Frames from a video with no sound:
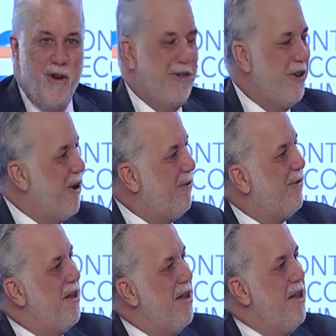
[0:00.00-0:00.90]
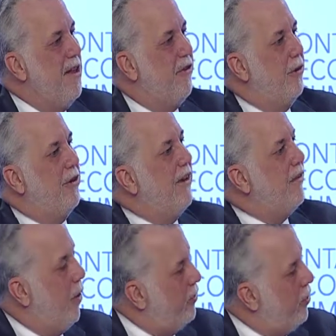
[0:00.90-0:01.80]
just enough. So
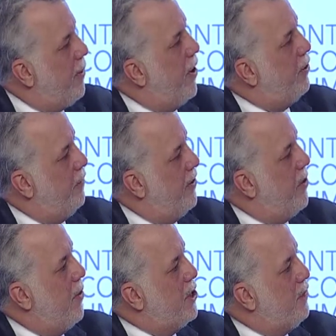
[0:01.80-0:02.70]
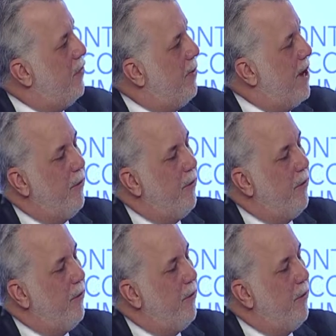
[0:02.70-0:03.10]
that's also part of the equation for me.